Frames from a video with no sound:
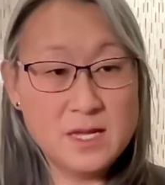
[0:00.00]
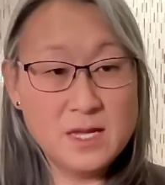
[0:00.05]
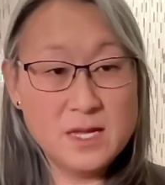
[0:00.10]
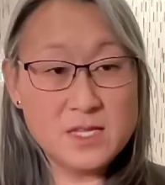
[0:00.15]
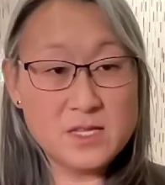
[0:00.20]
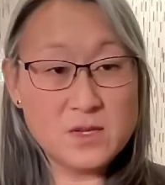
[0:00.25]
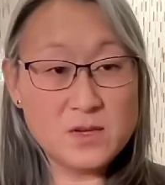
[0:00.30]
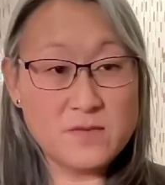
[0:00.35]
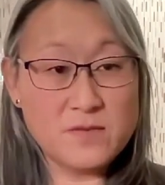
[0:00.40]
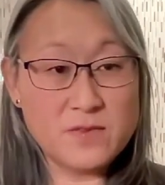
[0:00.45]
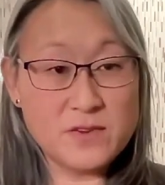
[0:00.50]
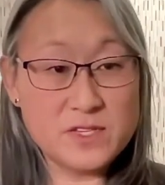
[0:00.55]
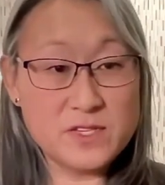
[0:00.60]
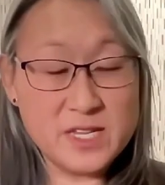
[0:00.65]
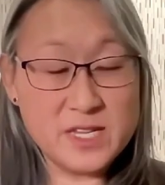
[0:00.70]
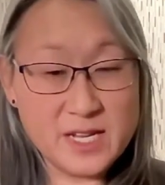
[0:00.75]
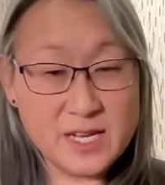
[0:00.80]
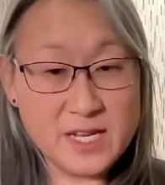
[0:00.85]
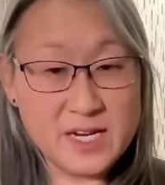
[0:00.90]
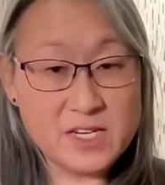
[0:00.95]
So if they're
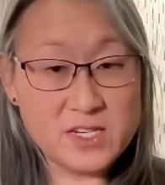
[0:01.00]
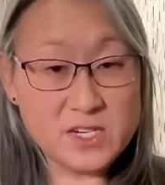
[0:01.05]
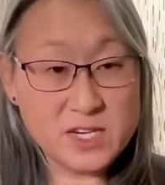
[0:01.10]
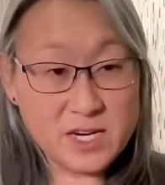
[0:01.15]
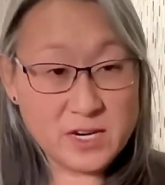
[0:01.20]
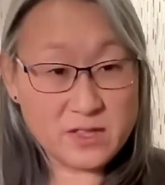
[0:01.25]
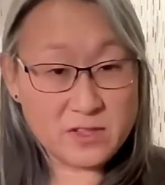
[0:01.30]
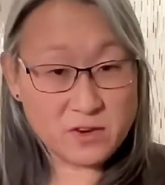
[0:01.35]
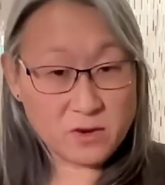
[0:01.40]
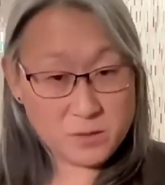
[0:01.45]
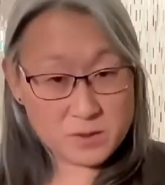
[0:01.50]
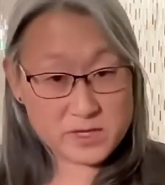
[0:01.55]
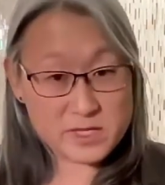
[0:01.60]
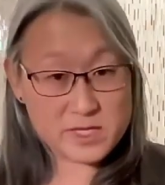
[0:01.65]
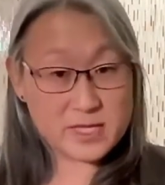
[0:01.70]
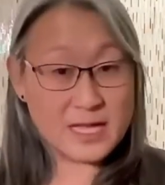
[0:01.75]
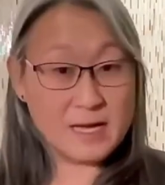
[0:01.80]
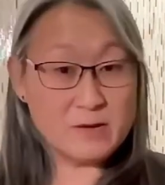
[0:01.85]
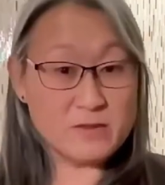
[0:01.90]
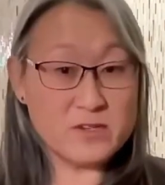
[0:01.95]
sitting in a chair, they're always
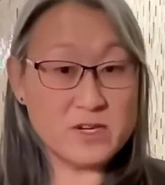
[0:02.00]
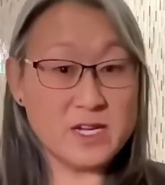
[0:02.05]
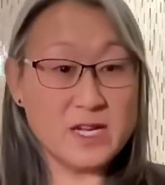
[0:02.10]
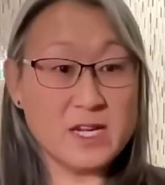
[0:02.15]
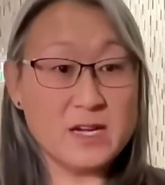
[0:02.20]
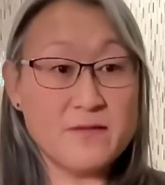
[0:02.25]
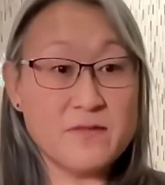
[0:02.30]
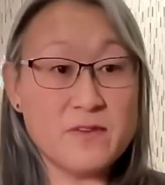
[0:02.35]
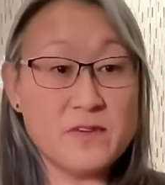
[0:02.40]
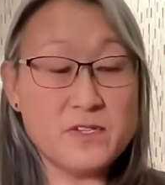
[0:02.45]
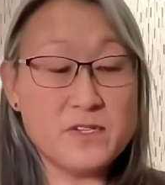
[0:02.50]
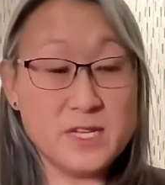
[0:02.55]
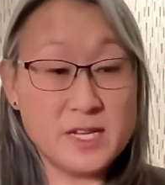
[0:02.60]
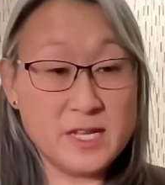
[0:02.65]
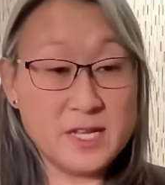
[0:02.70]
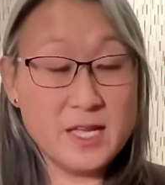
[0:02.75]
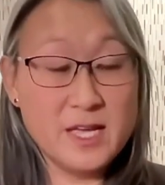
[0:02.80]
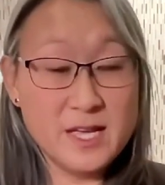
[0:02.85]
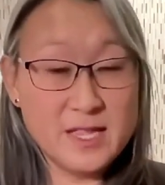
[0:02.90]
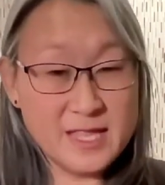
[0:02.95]
slouching. If they're
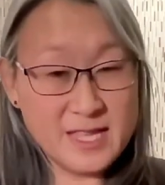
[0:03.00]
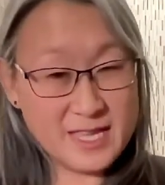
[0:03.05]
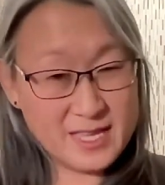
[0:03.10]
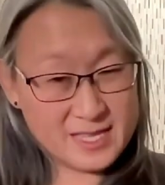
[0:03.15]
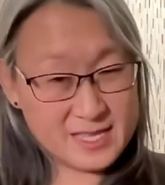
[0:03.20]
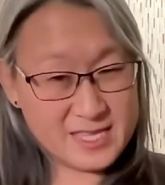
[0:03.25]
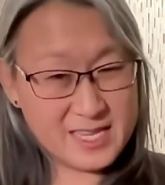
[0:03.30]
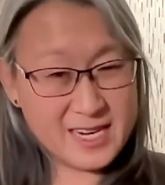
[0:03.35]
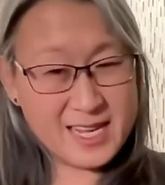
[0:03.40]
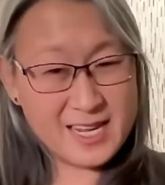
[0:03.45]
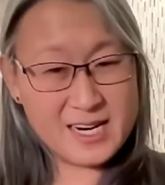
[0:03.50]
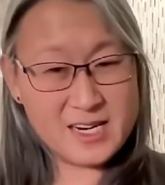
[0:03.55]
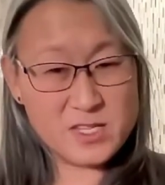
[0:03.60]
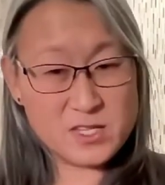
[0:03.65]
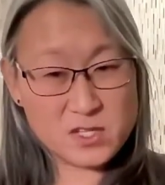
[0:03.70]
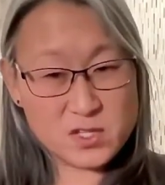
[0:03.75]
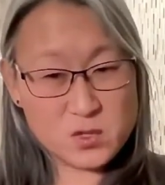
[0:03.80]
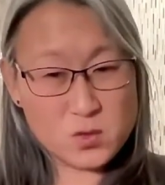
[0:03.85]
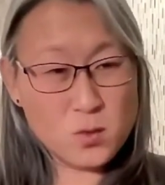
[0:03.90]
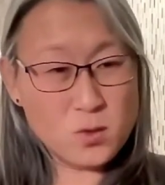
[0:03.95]
sitting on a
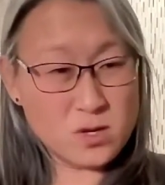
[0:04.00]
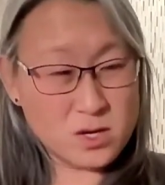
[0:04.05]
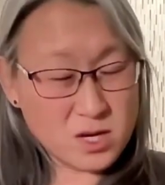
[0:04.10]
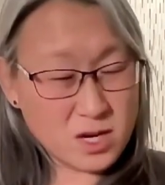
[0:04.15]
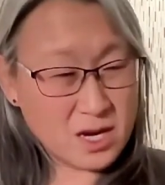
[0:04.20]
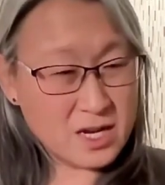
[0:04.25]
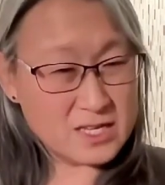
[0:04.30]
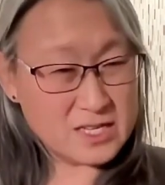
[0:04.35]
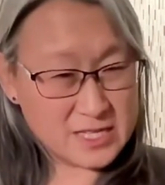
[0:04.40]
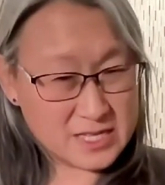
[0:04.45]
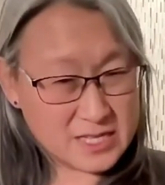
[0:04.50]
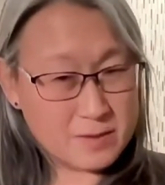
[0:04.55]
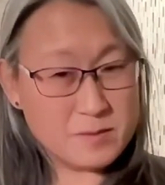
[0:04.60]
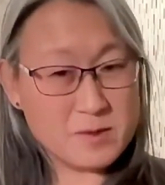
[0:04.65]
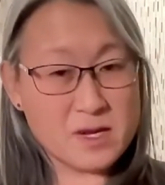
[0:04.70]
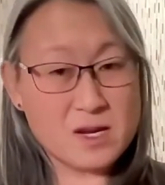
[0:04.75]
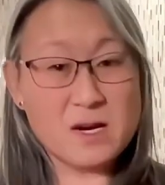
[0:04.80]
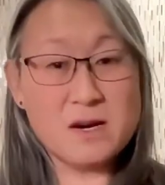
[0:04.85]
stool causes them